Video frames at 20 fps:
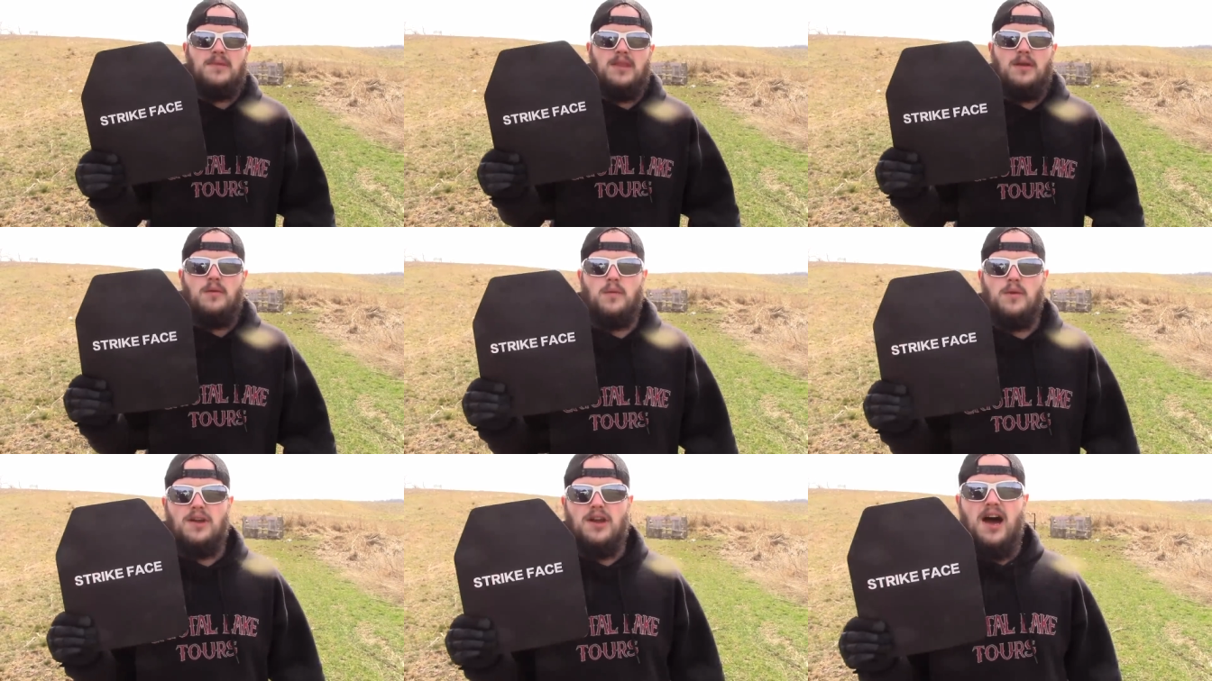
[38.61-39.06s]

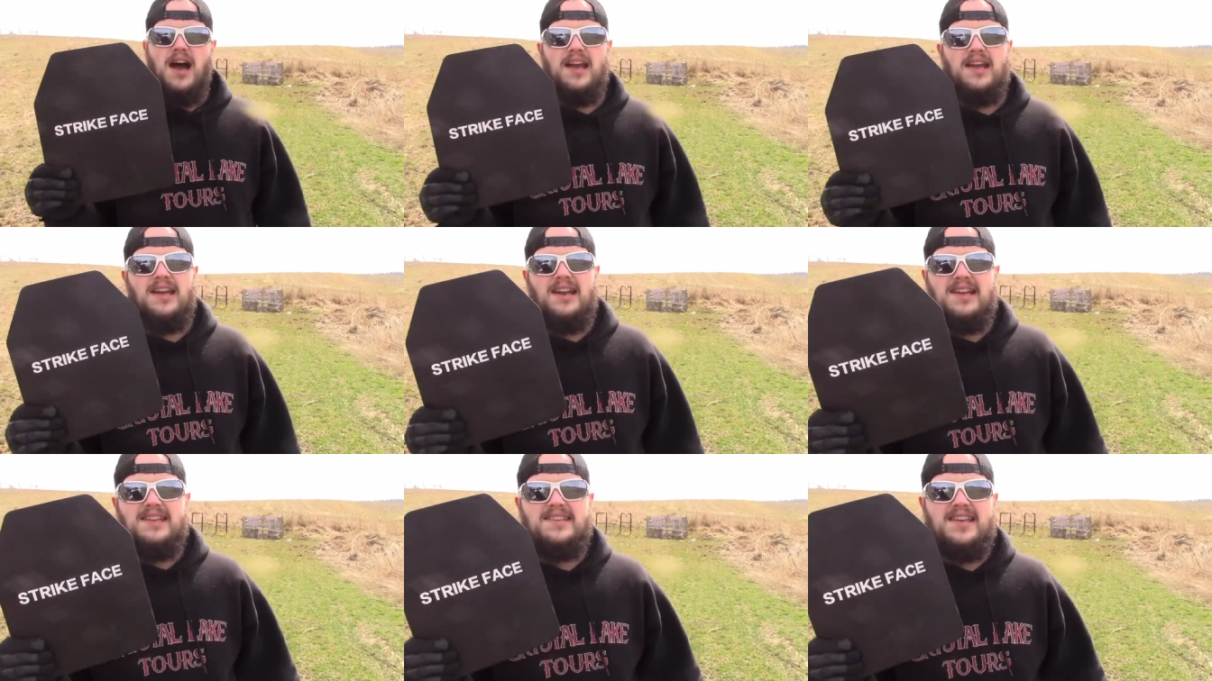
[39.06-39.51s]
We're
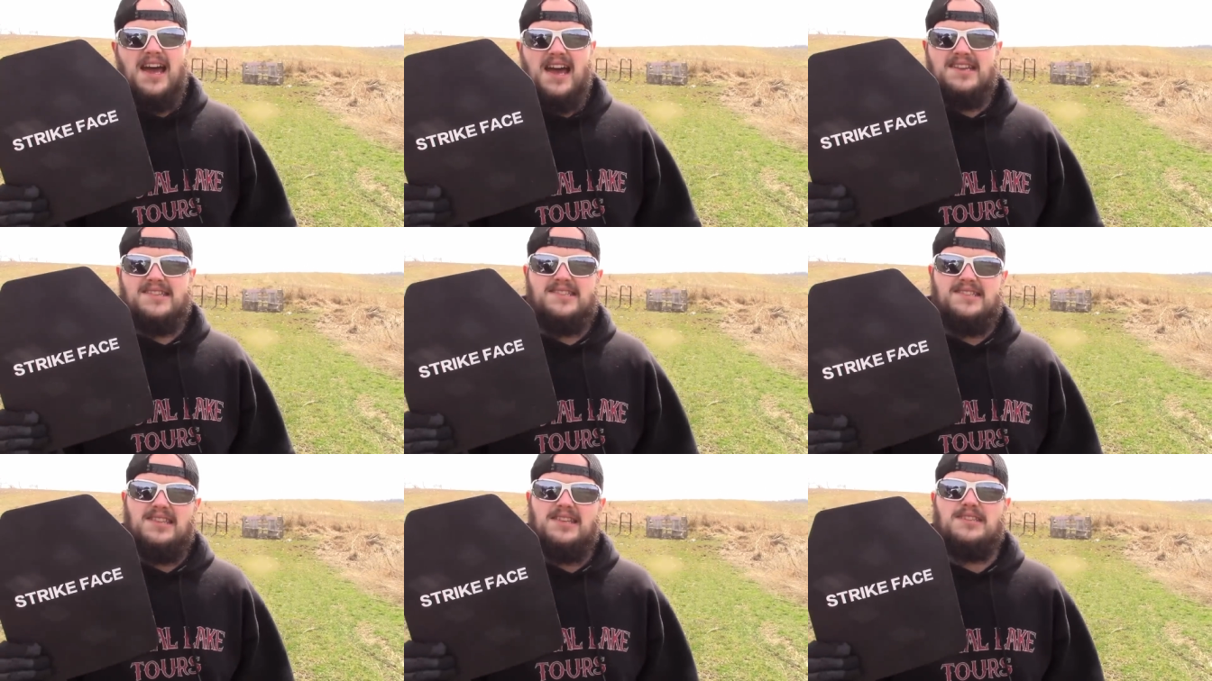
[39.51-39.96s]
not gonna
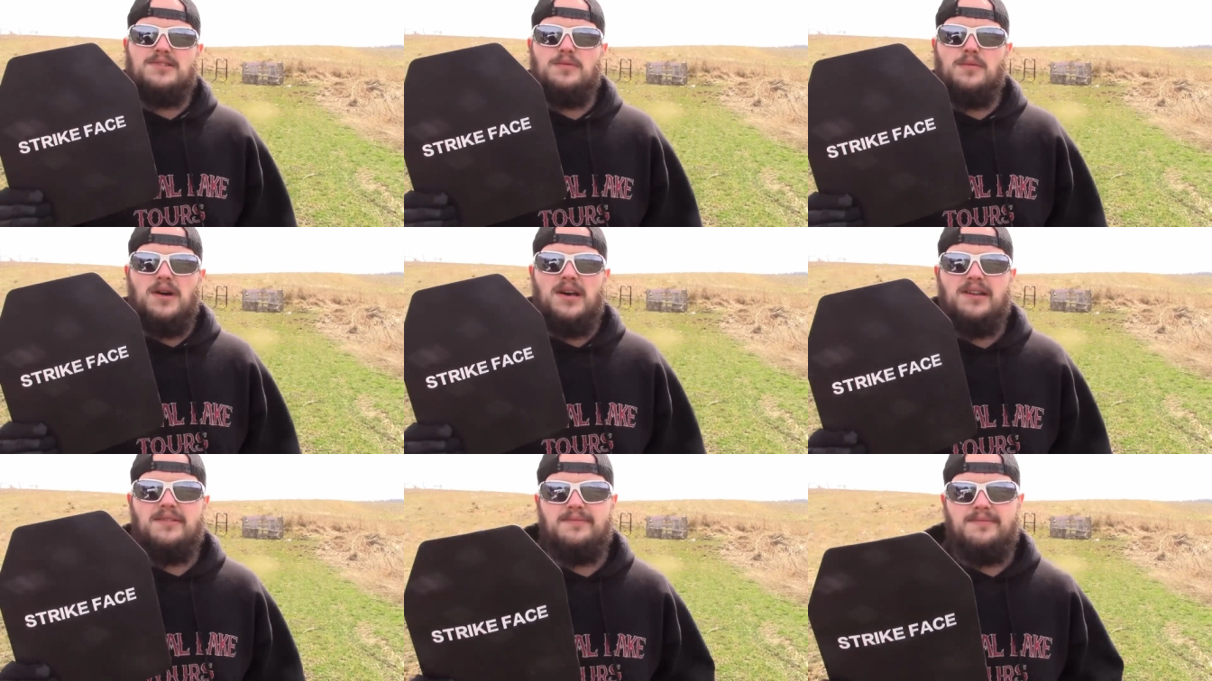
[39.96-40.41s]
test this
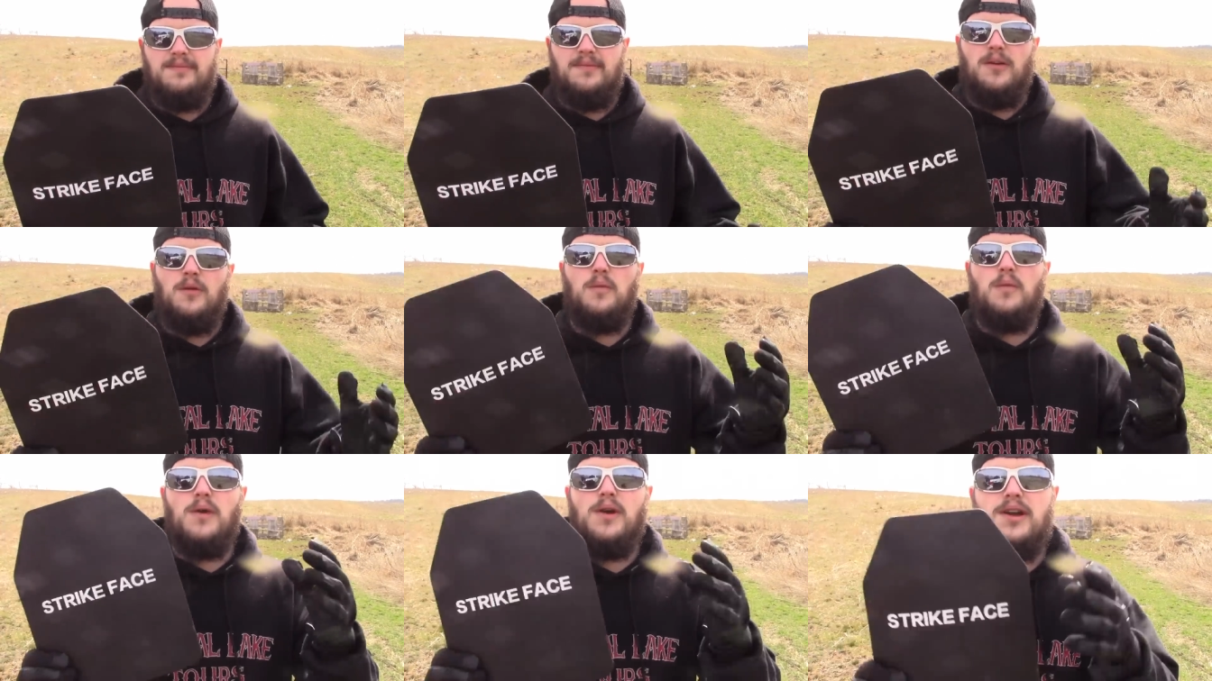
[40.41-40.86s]
one.
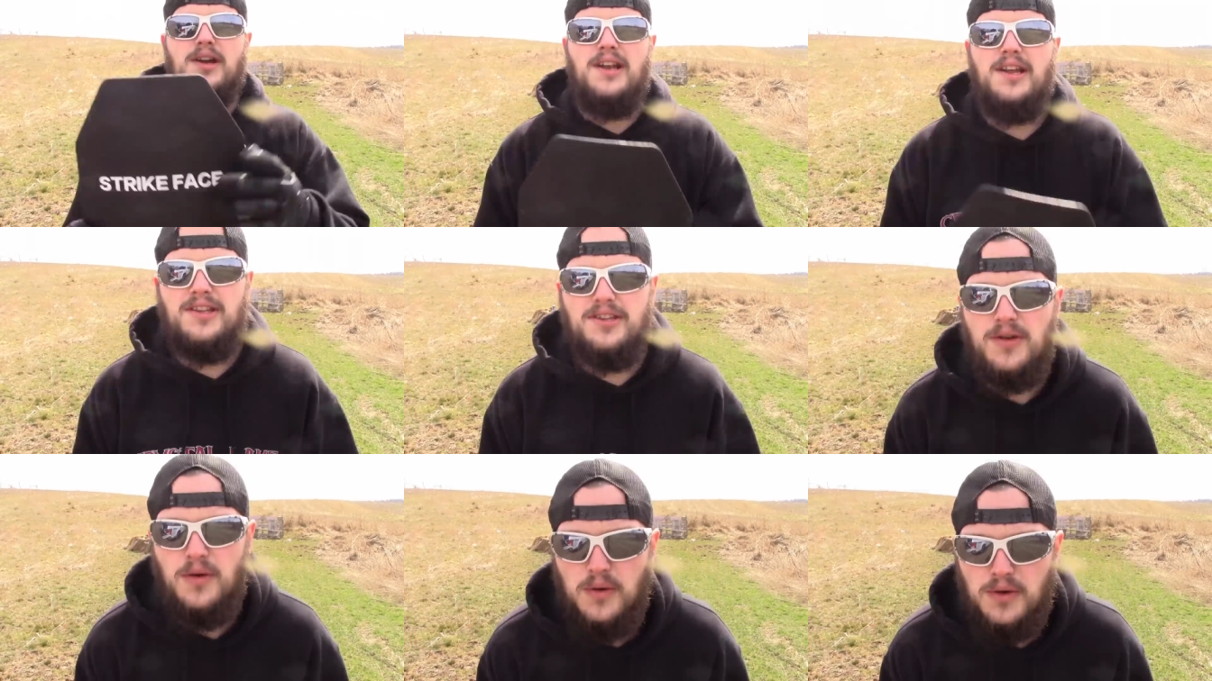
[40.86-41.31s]
We're
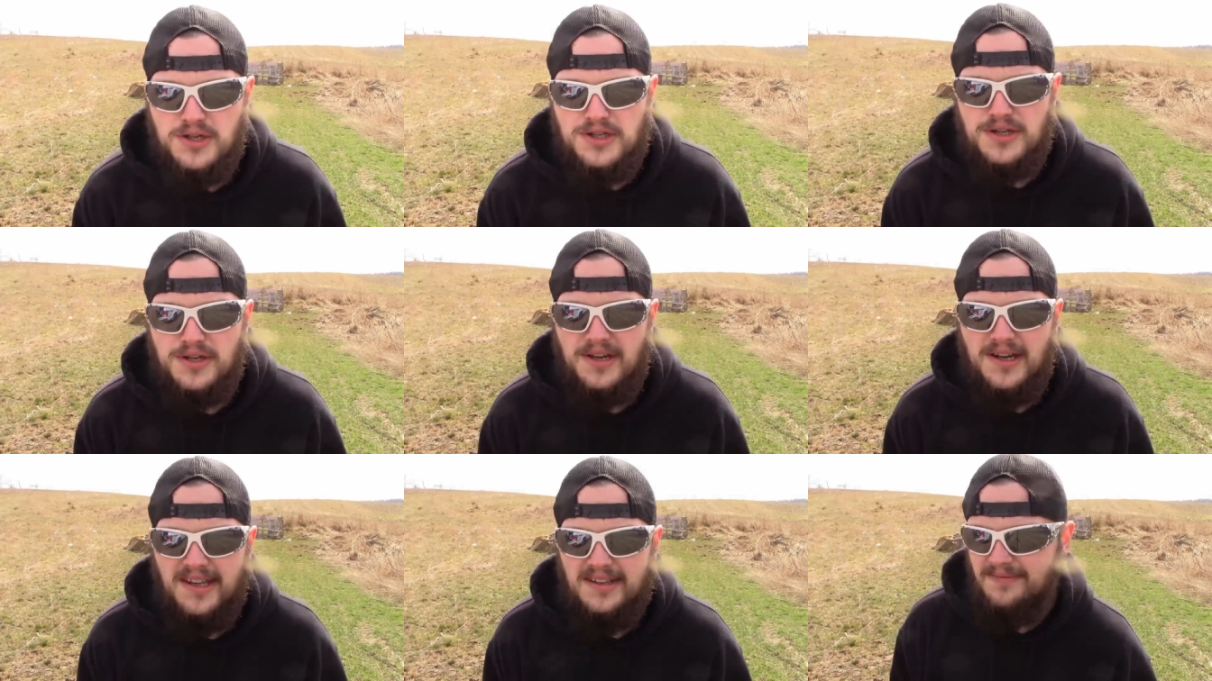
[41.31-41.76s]
gonna
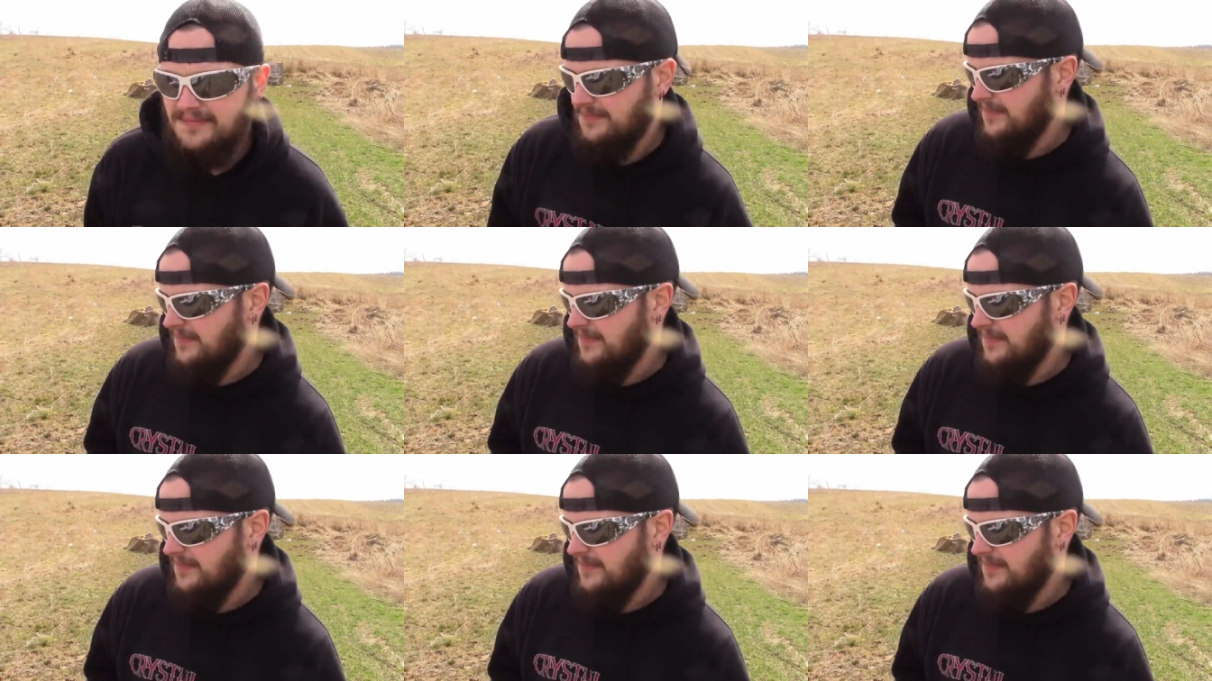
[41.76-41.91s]
torture it.